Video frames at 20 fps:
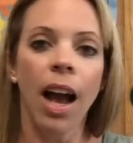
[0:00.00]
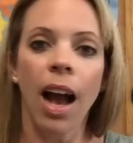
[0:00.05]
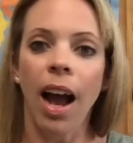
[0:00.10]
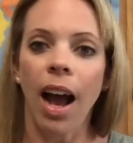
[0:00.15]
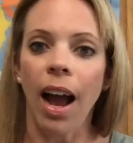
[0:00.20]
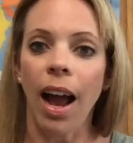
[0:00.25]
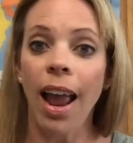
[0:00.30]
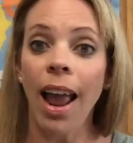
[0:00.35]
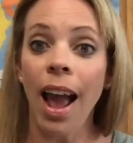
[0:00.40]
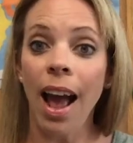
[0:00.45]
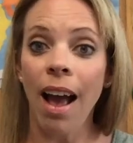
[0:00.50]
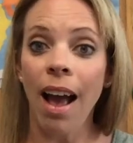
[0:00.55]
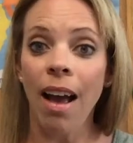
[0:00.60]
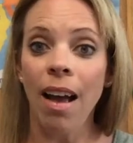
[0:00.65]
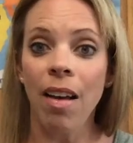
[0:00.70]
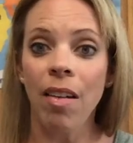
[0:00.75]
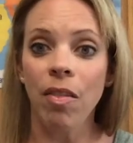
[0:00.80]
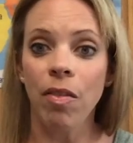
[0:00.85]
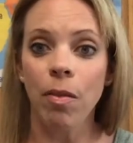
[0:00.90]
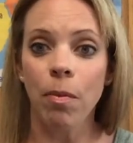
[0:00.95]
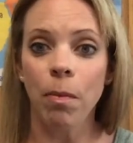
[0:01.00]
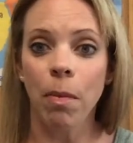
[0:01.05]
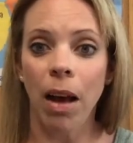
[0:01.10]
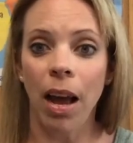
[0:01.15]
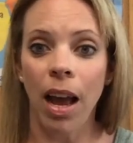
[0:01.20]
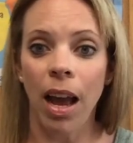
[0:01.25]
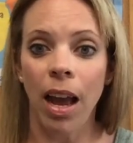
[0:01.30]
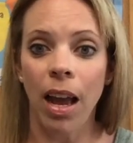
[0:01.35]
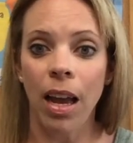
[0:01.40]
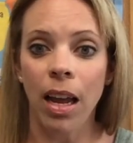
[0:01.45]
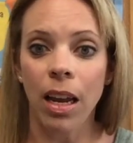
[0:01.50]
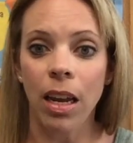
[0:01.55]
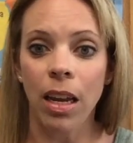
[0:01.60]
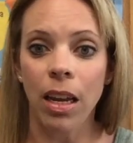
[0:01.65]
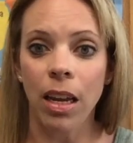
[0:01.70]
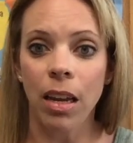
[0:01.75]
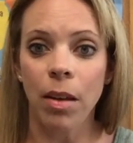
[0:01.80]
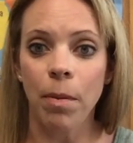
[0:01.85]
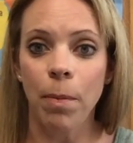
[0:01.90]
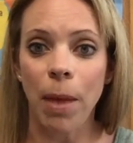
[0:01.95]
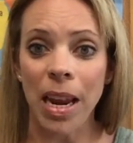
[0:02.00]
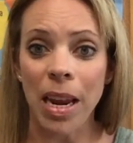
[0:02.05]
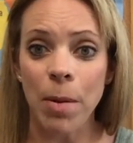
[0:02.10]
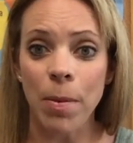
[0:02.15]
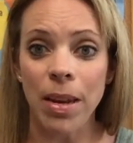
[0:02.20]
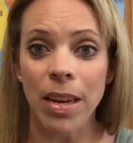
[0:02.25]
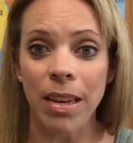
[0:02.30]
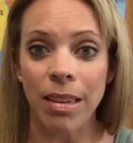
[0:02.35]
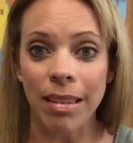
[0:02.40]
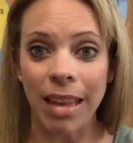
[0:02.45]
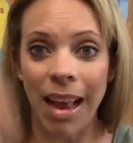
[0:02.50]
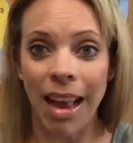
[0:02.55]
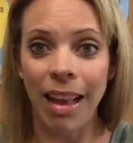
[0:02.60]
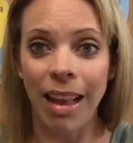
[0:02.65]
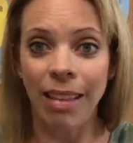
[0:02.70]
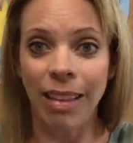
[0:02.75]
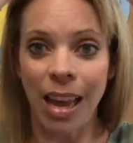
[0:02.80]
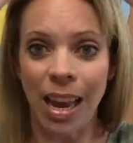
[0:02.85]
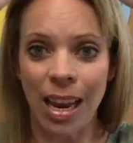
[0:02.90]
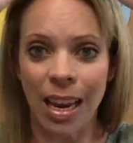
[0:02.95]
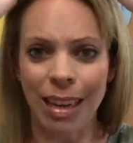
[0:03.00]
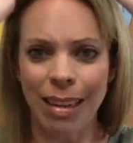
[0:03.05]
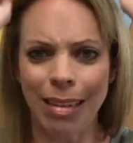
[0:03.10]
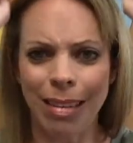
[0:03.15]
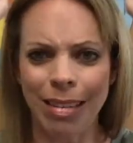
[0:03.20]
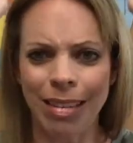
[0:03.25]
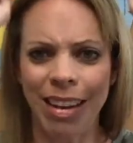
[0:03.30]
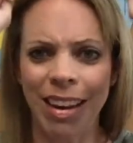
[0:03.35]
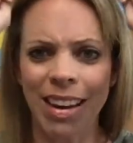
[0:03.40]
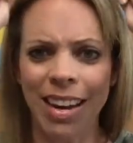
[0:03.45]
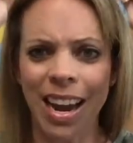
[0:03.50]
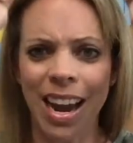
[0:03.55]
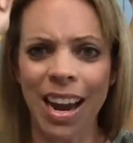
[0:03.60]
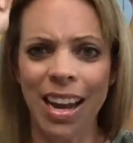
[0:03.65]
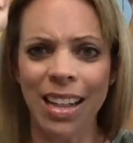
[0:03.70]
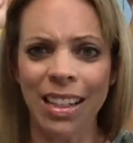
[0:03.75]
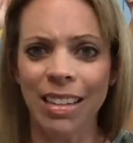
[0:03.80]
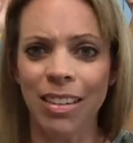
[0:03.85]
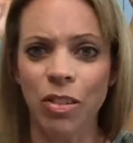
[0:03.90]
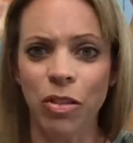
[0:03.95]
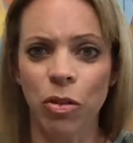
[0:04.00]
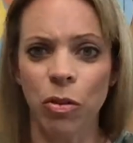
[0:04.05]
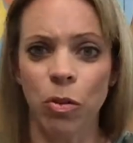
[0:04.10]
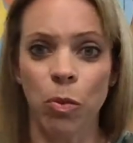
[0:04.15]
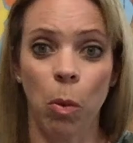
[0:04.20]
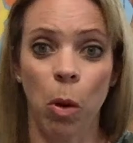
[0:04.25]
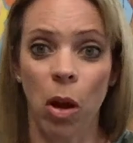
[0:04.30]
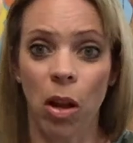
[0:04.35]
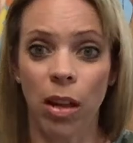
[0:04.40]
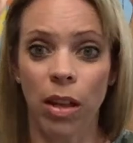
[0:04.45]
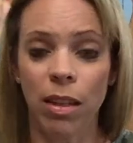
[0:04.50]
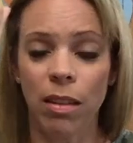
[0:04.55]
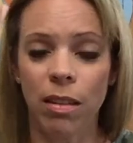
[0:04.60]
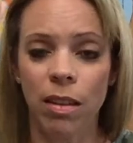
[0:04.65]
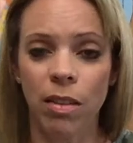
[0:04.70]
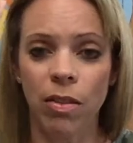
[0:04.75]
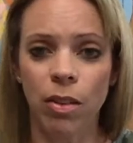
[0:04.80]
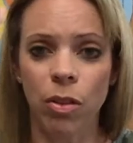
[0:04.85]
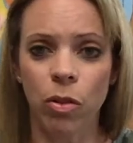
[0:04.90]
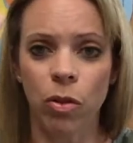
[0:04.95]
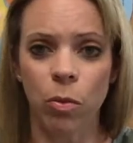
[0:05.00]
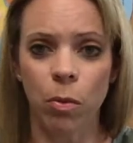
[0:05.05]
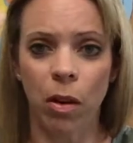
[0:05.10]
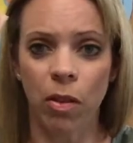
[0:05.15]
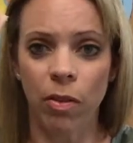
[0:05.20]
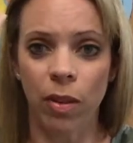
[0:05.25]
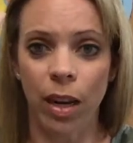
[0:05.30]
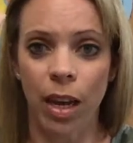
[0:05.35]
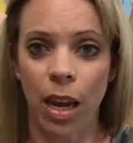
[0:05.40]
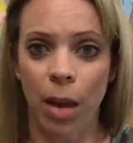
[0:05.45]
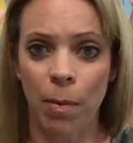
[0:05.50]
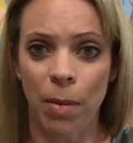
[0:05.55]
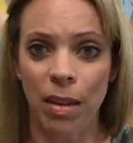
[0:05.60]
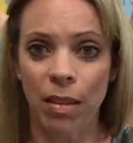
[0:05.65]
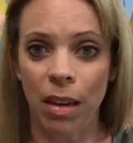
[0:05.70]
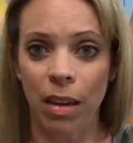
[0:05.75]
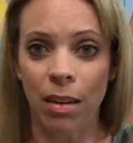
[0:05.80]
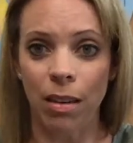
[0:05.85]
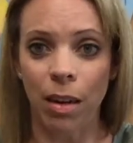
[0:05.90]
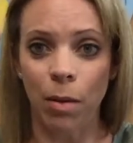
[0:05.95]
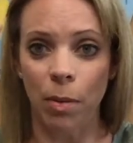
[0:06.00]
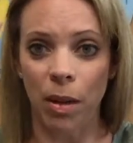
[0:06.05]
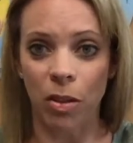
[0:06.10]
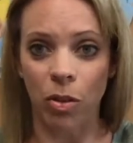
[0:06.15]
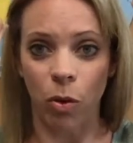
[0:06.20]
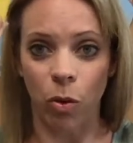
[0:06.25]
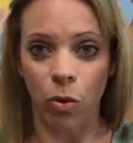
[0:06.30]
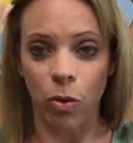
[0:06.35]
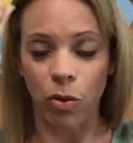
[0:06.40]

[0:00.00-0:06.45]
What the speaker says: I have my baby's like sun hat that's too small. It's even too small for him. He's 18 months old.